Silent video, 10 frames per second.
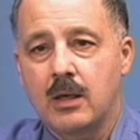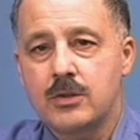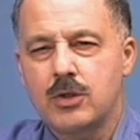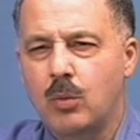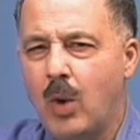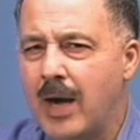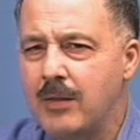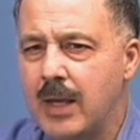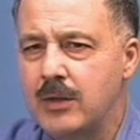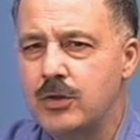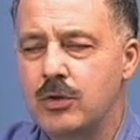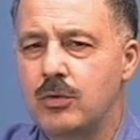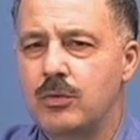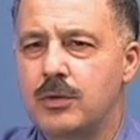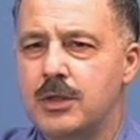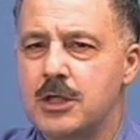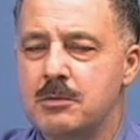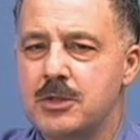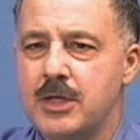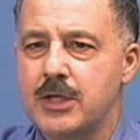So why then do the
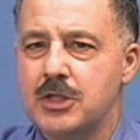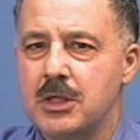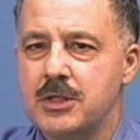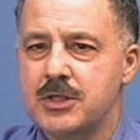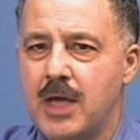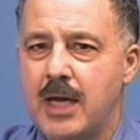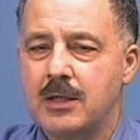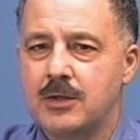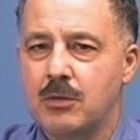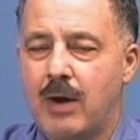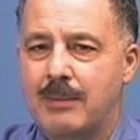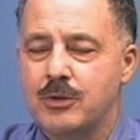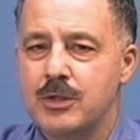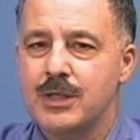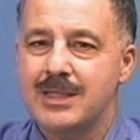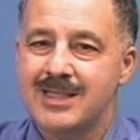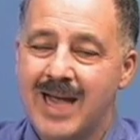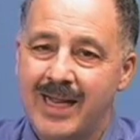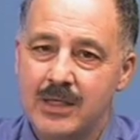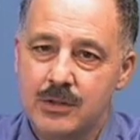dispensationalists say that the rapture is a
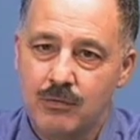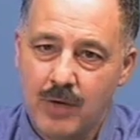signless